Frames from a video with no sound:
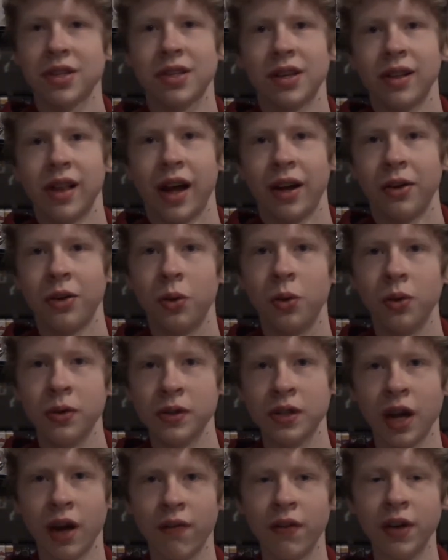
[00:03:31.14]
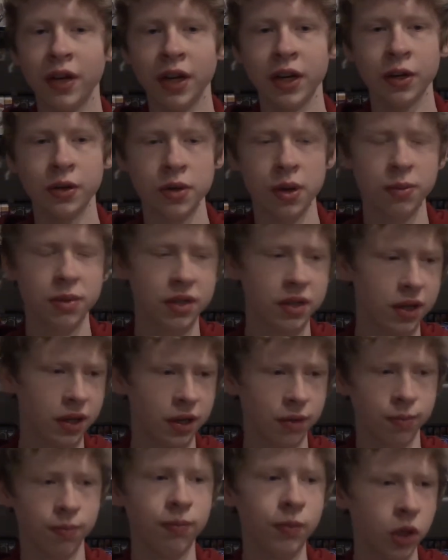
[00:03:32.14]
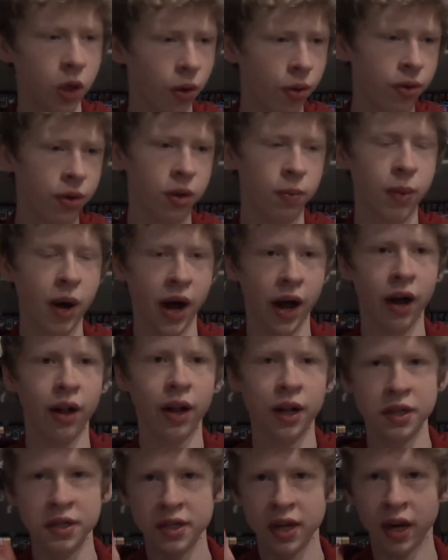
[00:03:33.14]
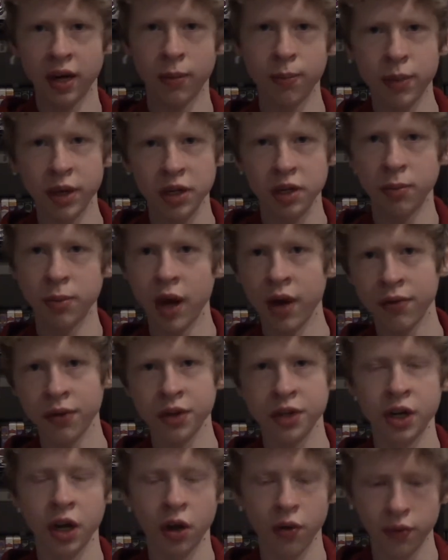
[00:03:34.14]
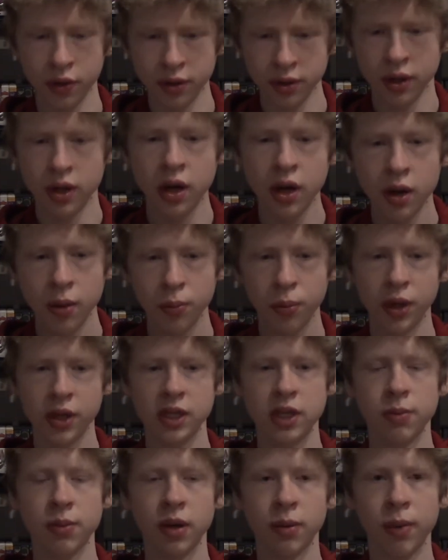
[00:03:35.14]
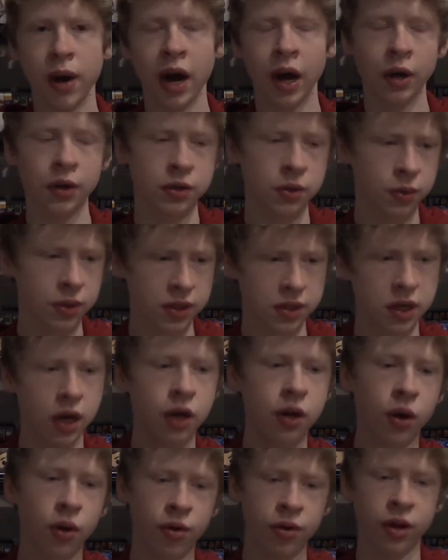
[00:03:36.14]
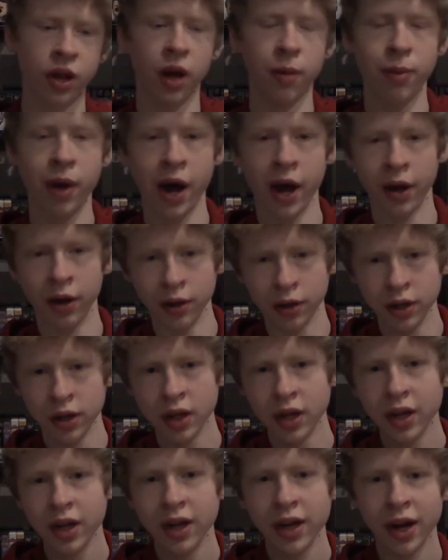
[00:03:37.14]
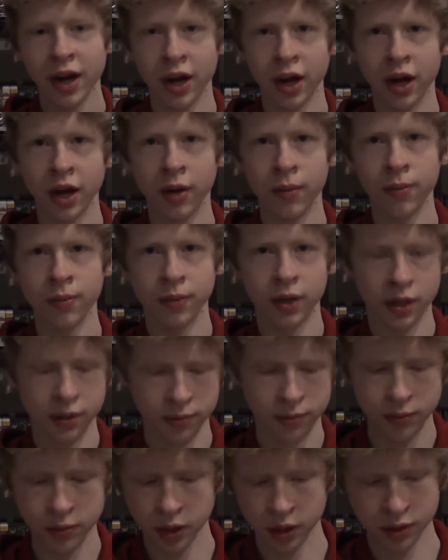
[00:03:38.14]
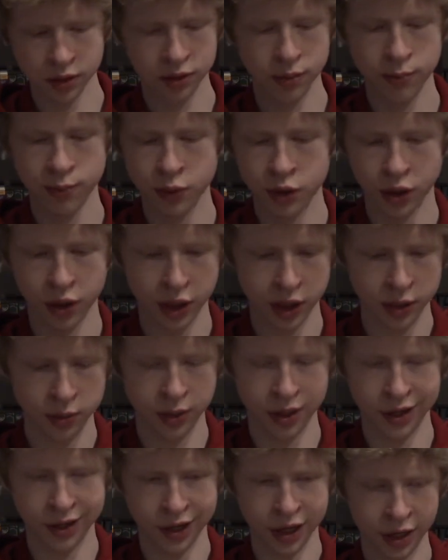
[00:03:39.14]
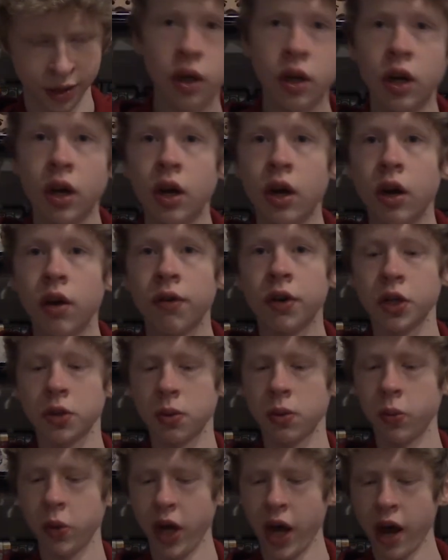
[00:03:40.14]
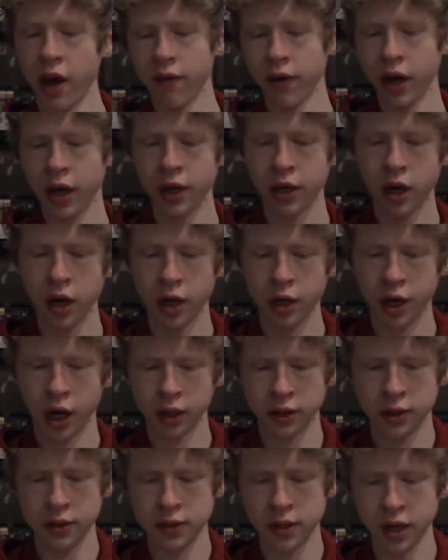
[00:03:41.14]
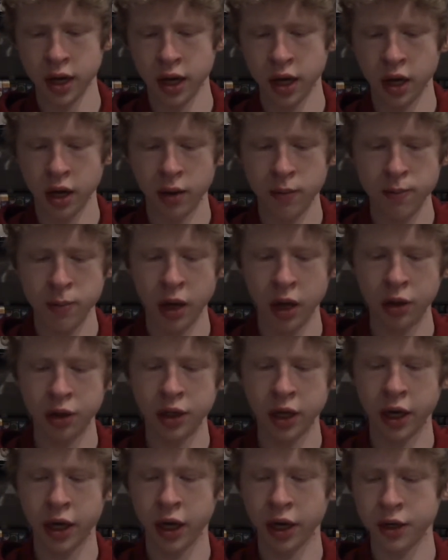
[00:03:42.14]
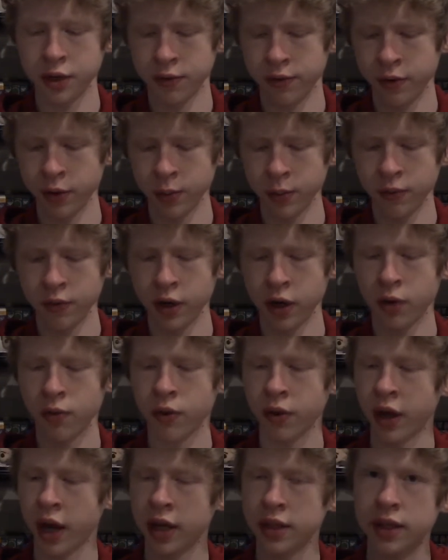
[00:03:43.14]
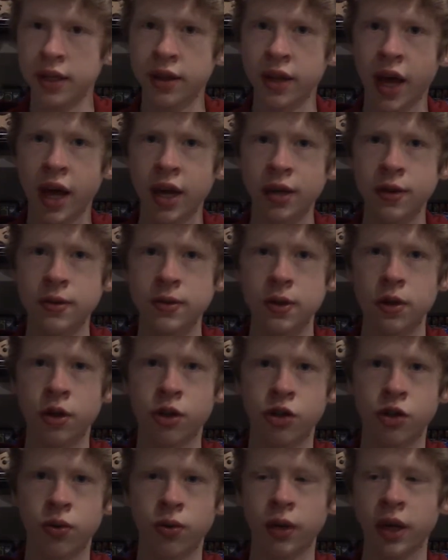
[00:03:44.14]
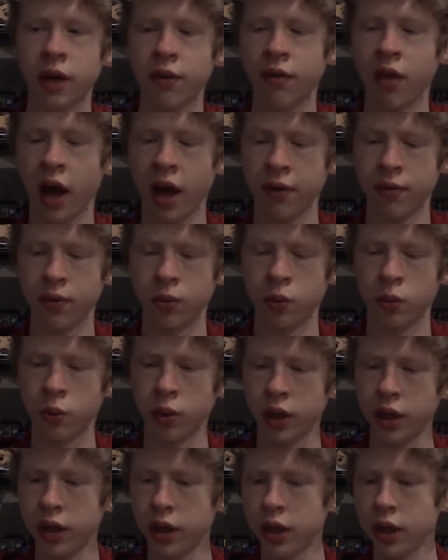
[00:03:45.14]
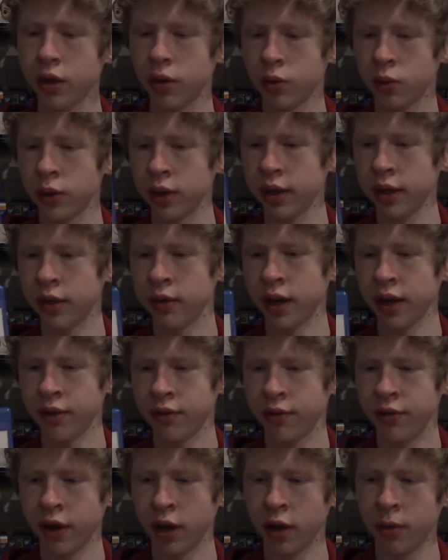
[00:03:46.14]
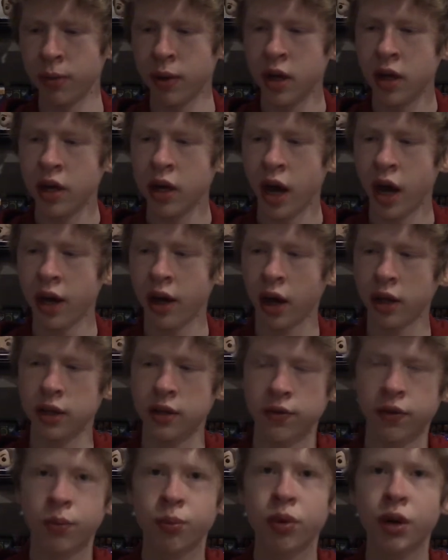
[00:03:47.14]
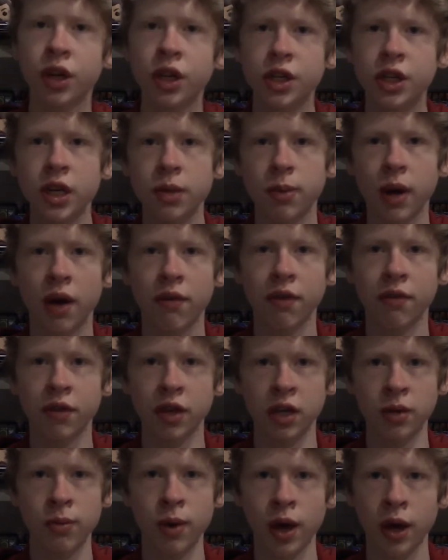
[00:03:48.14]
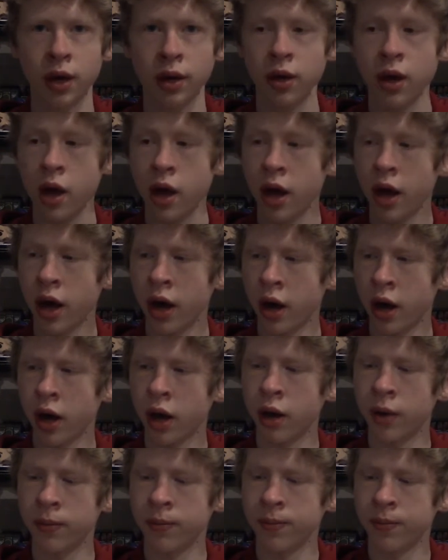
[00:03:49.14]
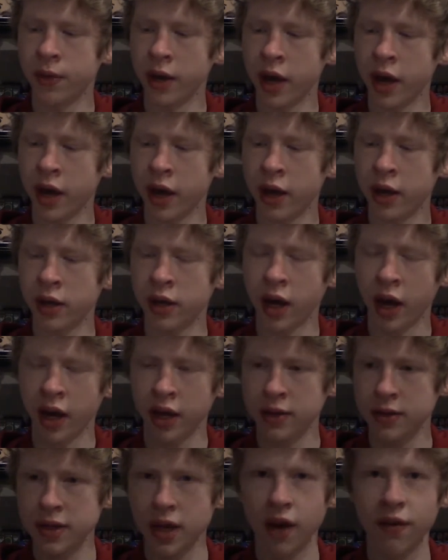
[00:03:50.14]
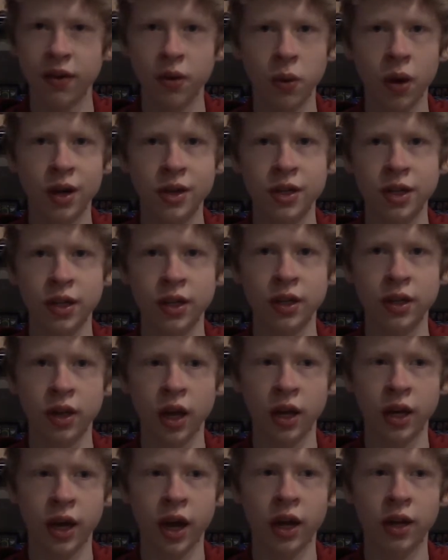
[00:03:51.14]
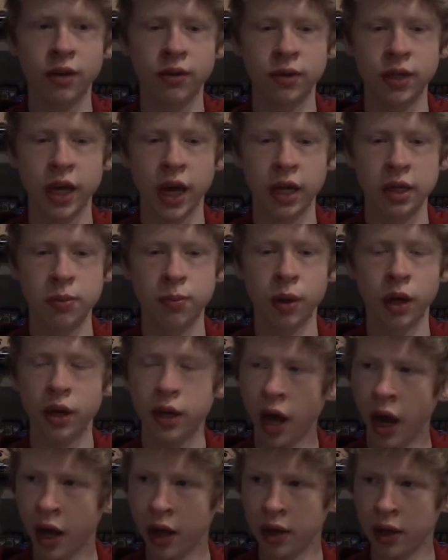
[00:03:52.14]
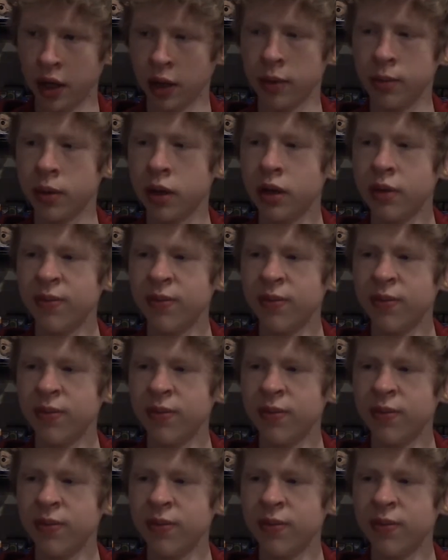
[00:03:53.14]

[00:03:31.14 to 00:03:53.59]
a lot of cool stuff in here, so I'm just going to go through the pile. I just kind of picked them off the shelf and placed them in a pile, so we're just going to go through that pile, and I'll just show you guys what I got. First one we have, I got this in a mail day. I filmed a video for that, and that is The Tree of Life. Really, really great film. I got this for pretty cheap off of eBay. And I still haven't watched it again yet, but I am